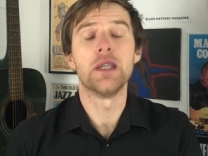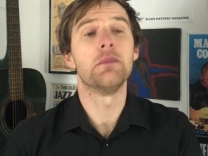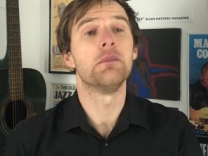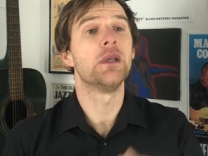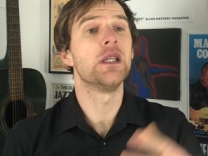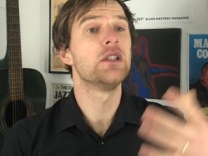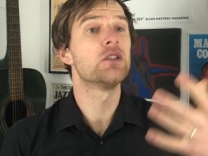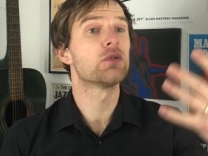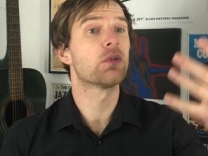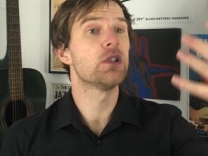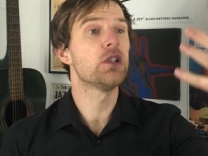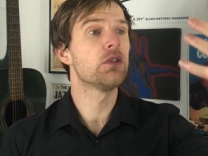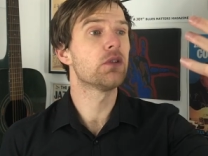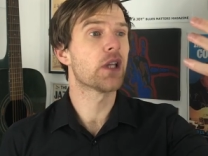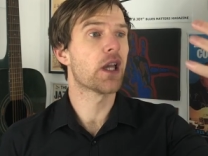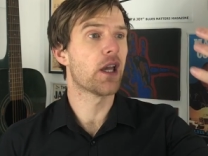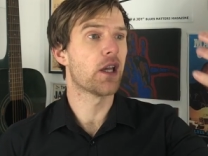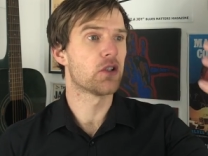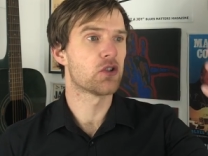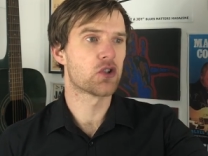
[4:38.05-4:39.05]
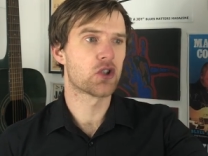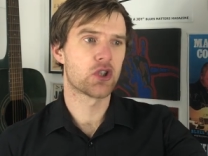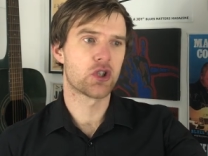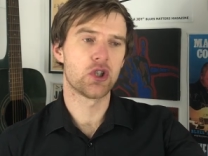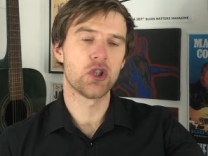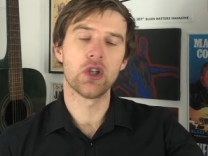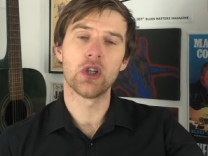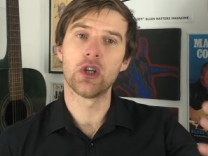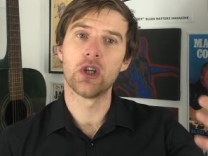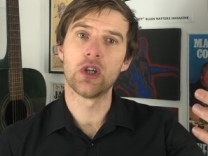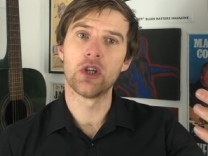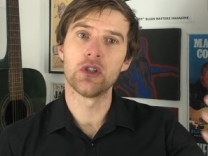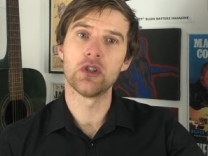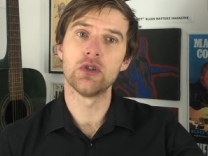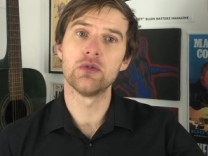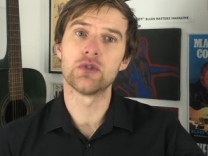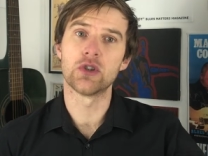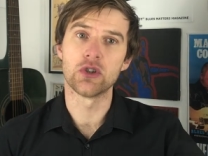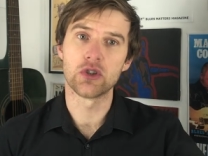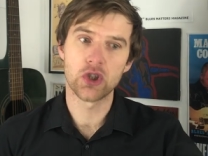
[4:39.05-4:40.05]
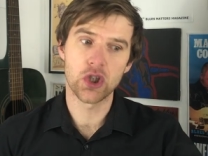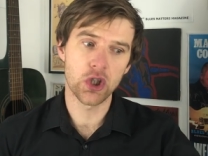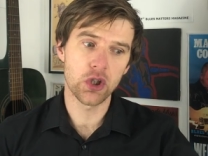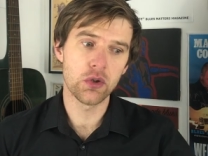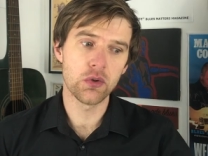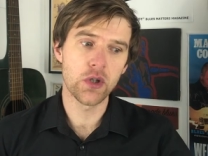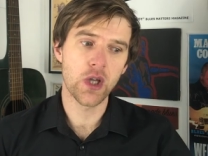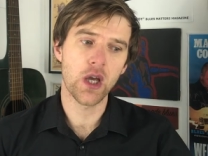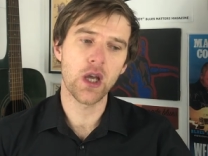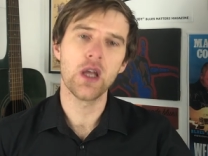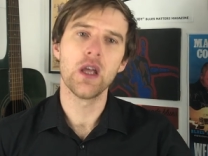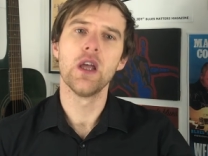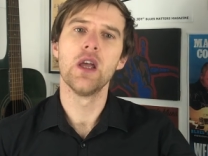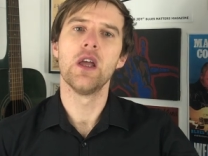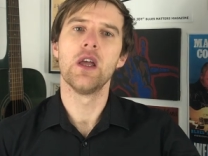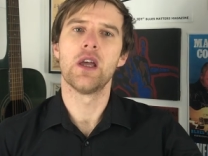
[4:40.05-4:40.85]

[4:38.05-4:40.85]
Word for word: It means when you get a uh, use a tuner,